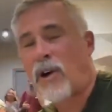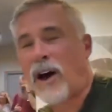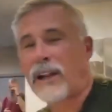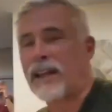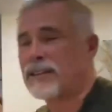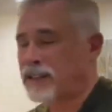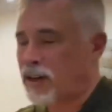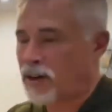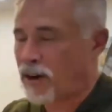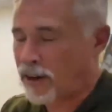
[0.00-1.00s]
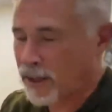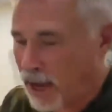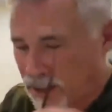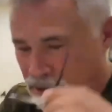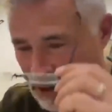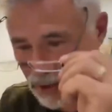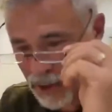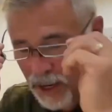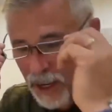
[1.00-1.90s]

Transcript: audience here on the Hot Zone.